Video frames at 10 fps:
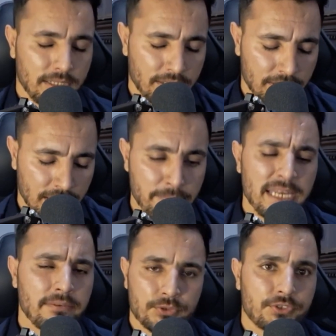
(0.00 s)
in
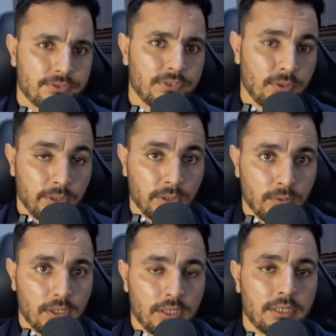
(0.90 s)
many verses of the Holy
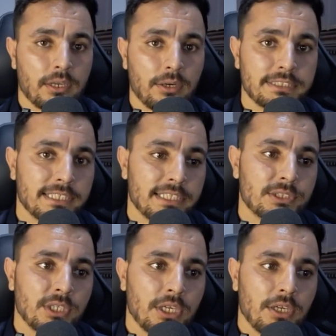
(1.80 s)
Quran, God
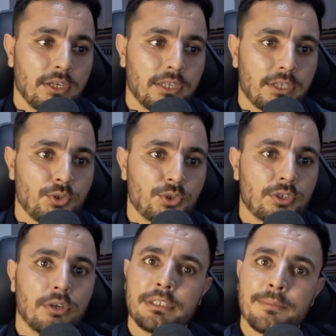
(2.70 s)
says that you
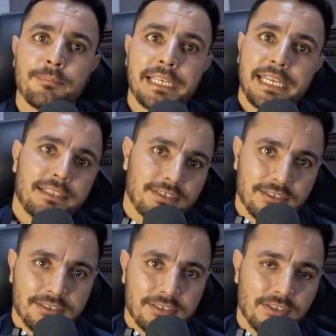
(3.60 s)
should contemplate,
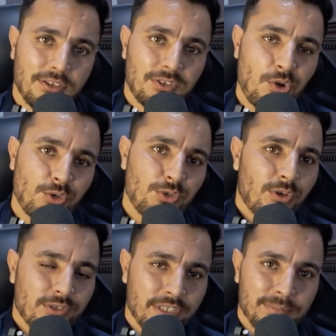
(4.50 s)
but don't
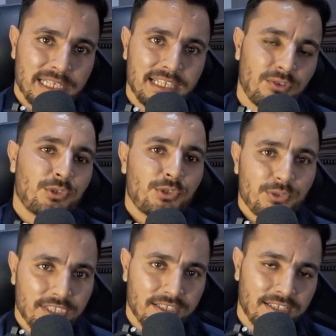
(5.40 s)
contemplate, don't
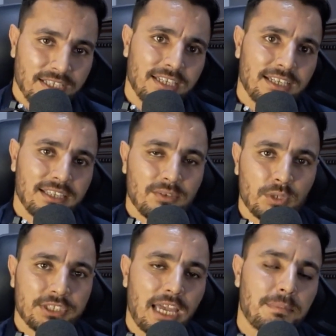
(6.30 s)
think
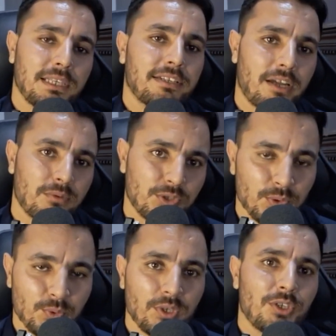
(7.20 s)
what is happening around
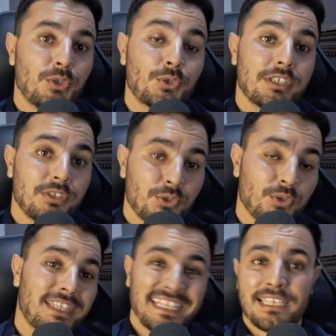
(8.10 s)
you. You
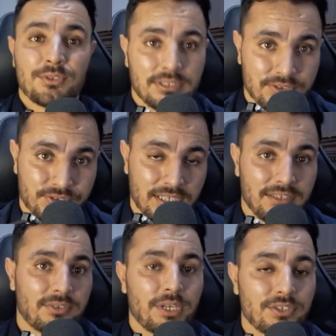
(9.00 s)
should think to
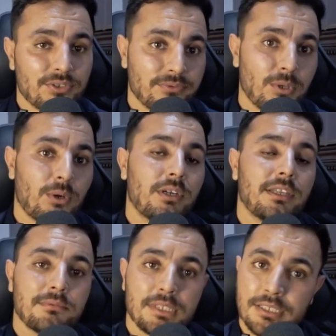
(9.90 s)
understand the creation of God,